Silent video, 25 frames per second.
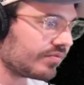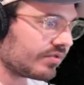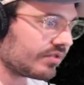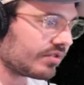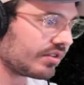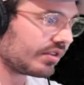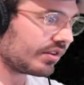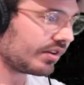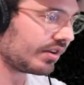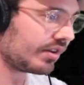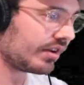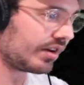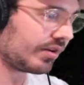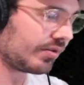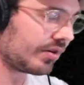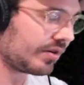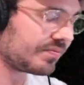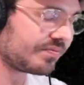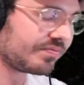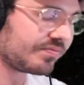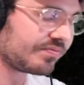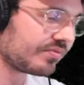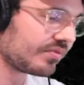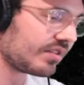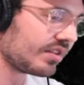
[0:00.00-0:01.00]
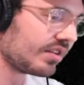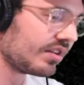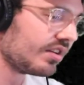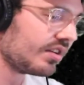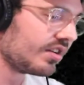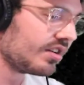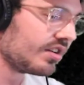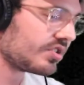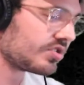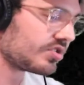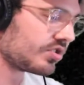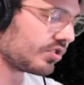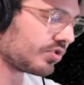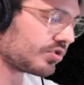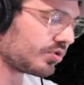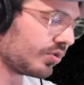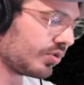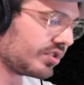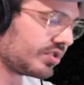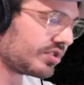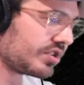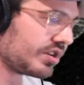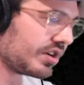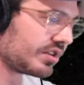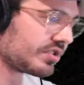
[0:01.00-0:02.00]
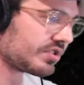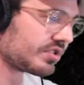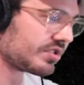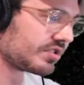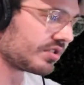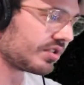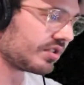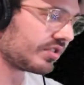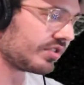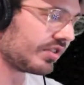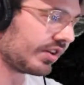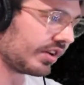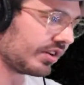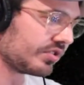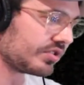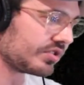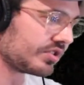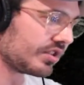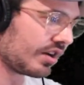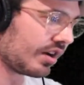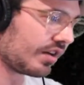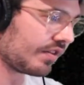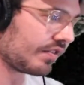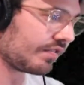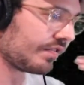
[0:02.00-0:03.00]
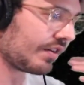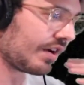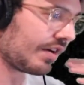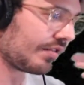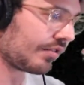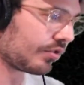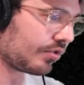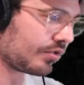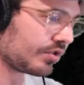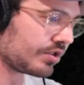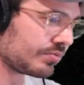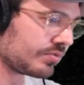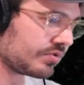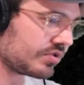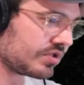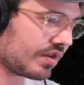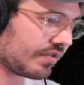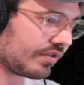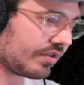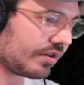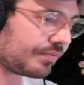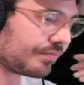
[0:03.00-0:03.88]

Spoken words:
Anyway. So the toy chest thing inside, favorite Christmas ever.